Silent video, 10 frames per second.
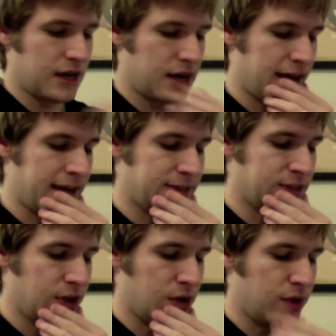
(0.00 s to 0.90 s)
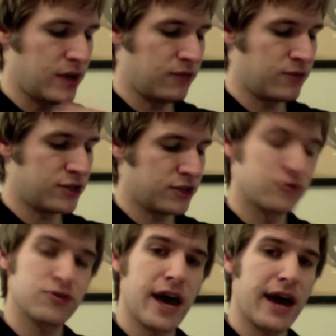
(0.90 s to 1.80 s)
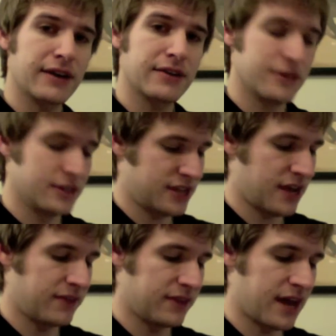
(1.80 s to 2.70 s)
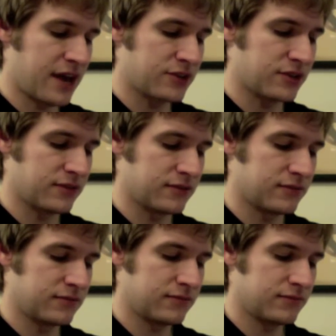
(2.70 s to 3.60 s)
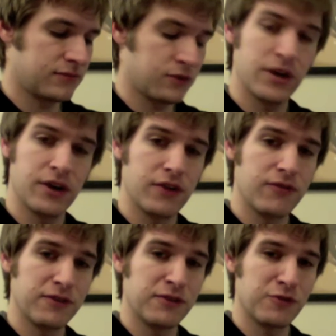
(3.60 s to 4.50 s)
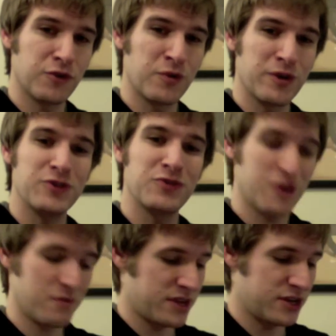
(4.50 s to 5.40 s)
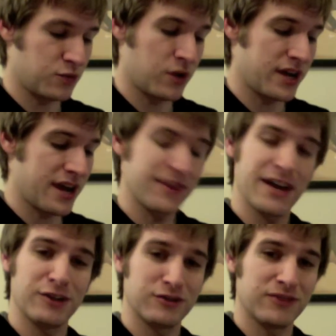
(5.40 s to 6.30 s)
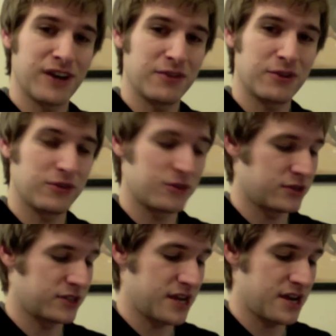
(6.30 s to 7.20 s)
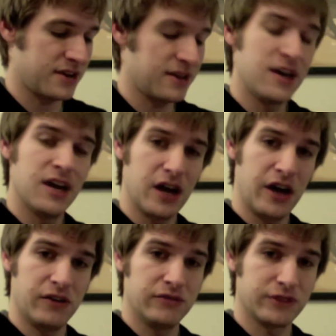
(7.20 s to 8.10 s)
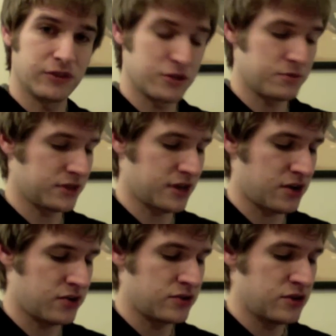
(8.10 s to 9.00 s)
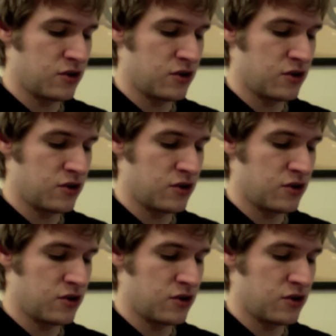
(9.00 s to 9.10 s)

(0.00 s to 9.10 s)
And so if we subtract the 7,354 words from the 28,513 of A Christmas Carol,